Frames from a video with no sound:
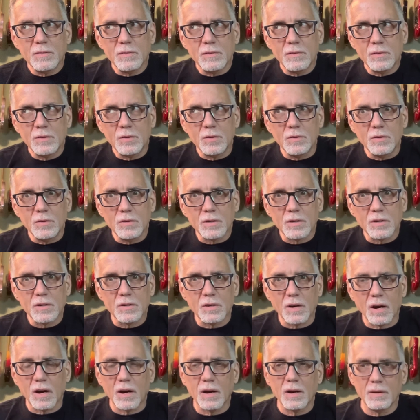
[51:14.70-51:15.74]
tune your
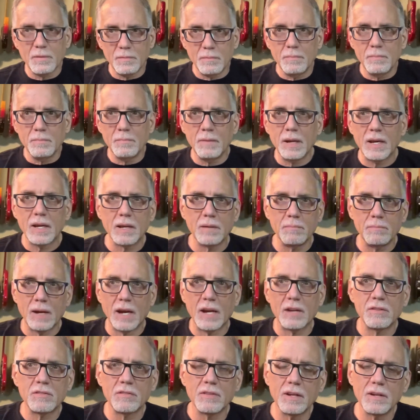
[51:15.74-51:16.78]
guitar and make it
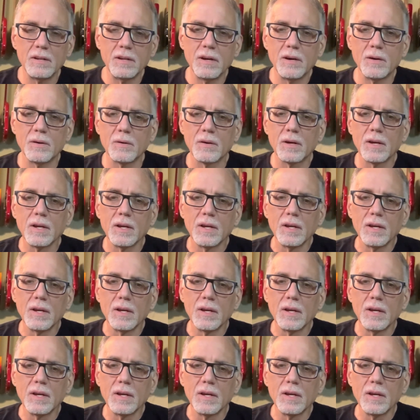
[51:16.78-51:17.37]
match that note.